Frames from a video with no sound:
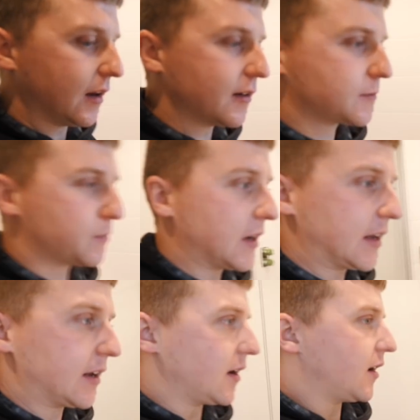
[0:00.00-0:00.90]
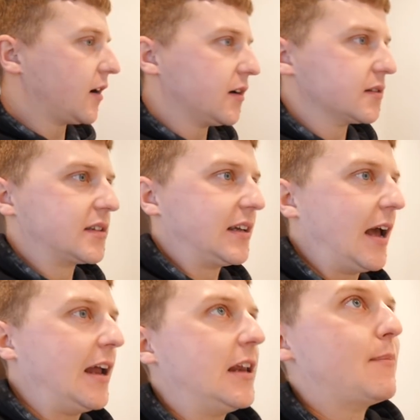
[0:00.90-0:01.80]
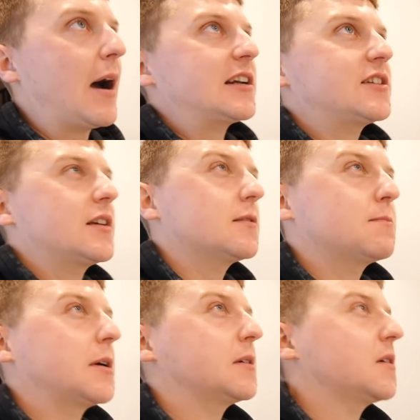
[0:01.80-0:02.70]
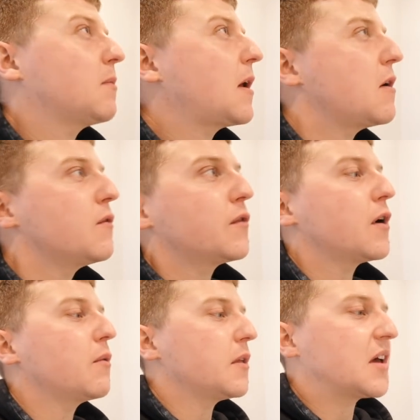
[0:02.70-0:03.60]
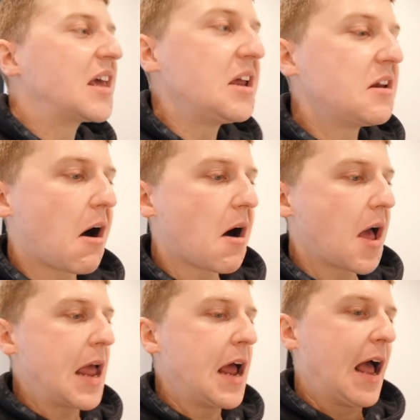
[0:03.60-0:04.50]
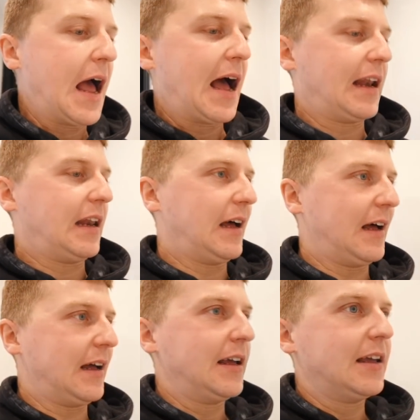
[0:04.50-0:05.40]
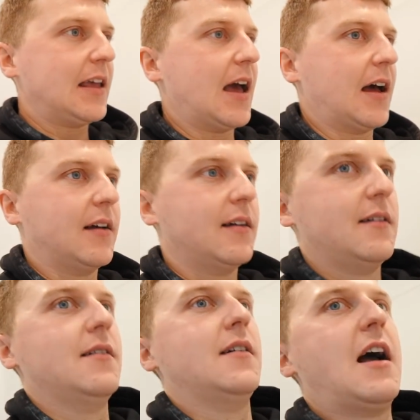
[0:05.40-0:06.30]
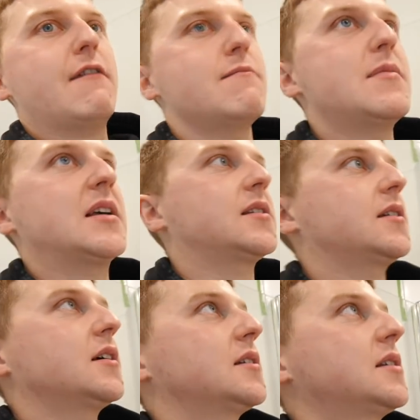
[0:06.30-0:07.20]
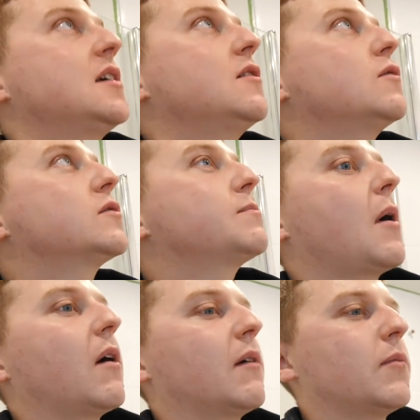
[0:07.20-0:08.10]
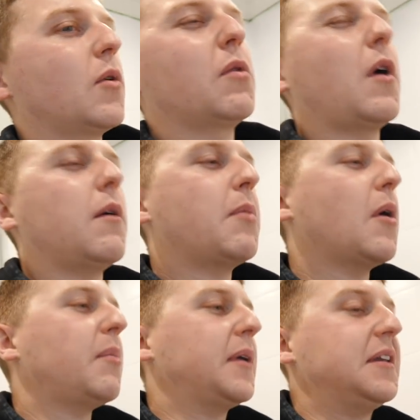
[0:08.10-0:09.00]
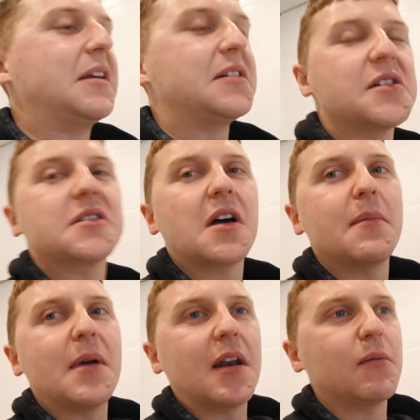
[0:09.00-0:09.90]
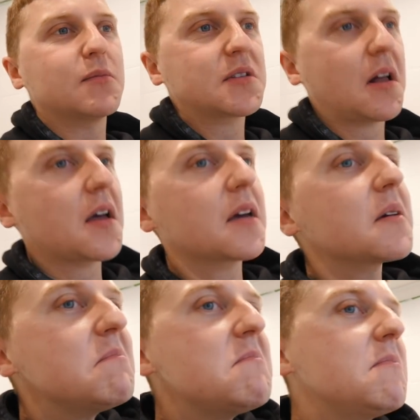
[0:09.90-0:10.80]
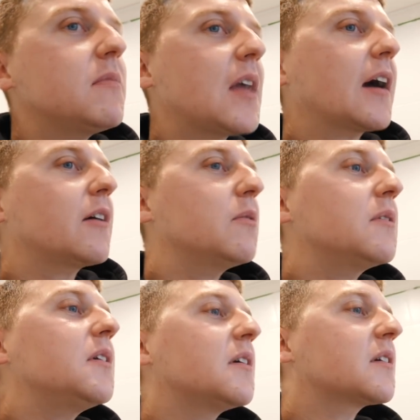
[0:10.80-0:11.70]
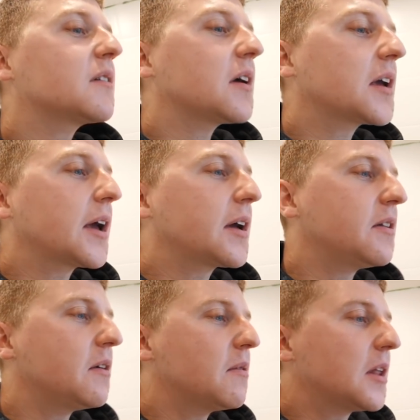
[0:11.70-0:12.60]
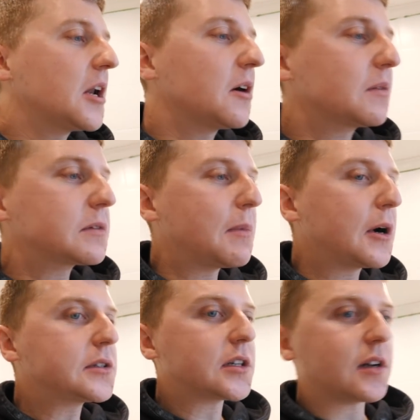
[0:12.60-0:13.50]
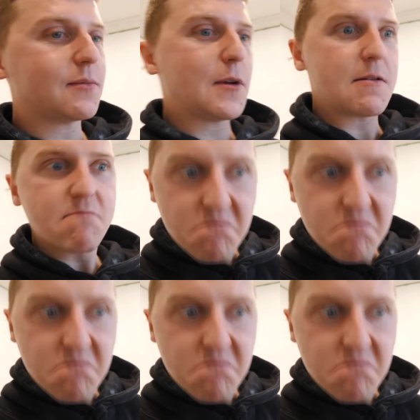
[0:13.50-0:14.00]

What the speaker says: looks brilliant. I can't see any patches because I went over it with a keen eye, and yeah. I haven't missed a single spot, although Poppy did just come in and was like, that corner looks like it could do with a little splodge, and I'm like,